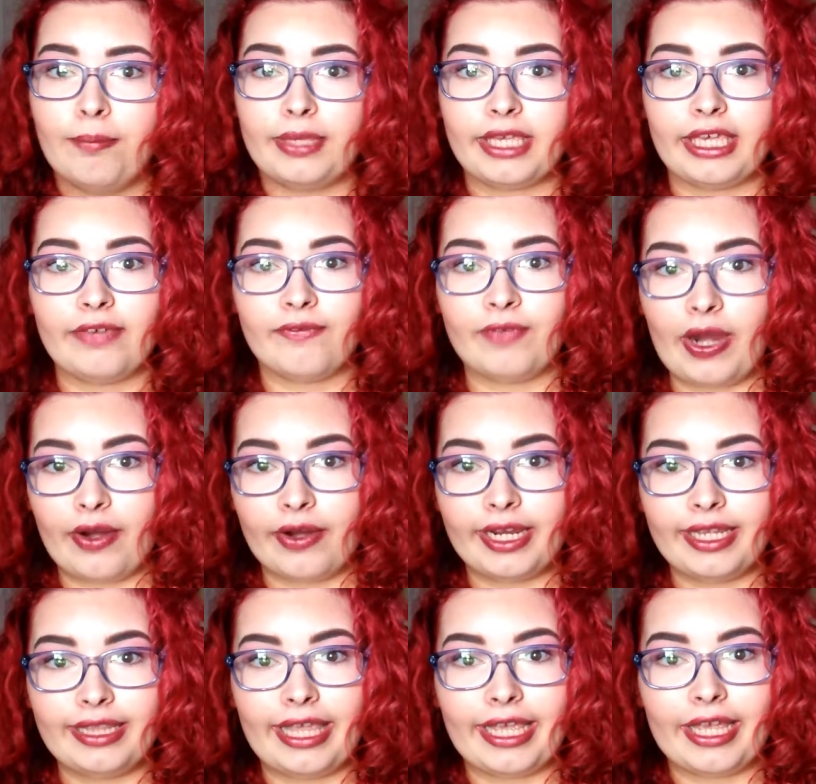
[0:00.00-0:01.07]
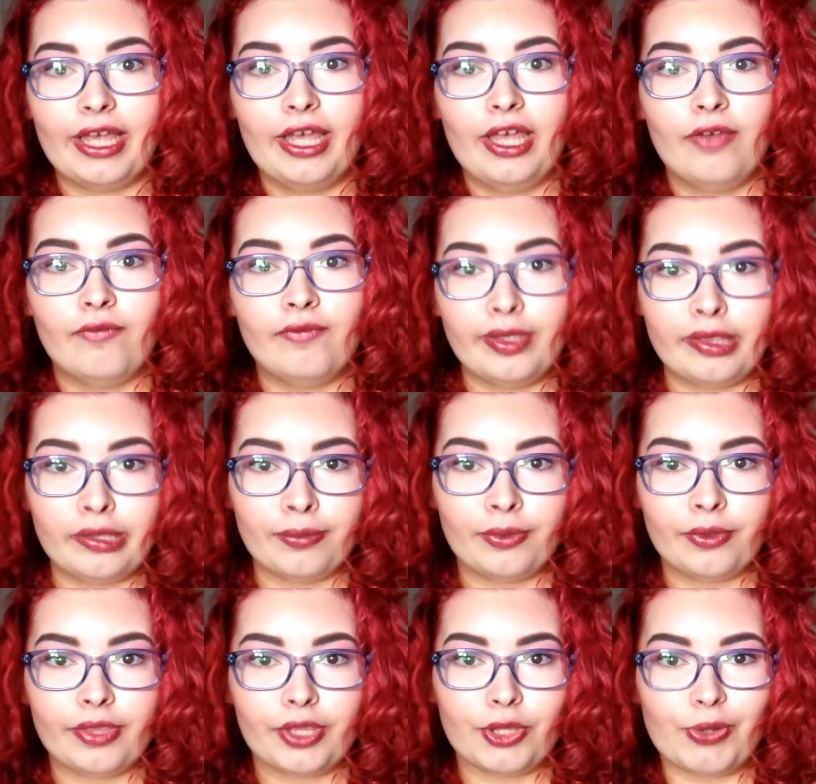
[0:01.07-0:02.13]
be very
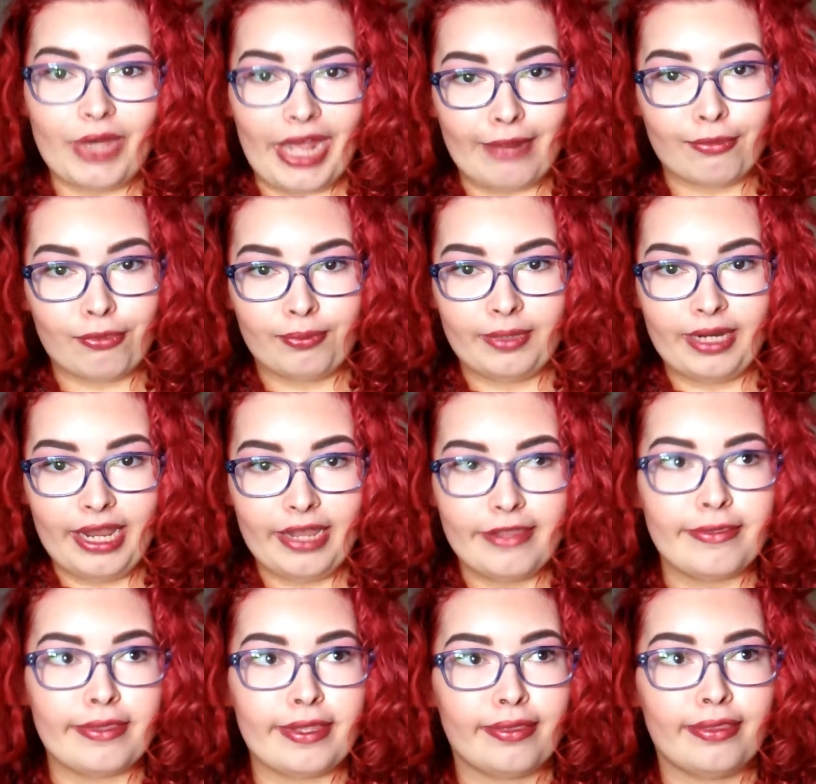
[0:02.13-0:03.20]
visible that you have split ends.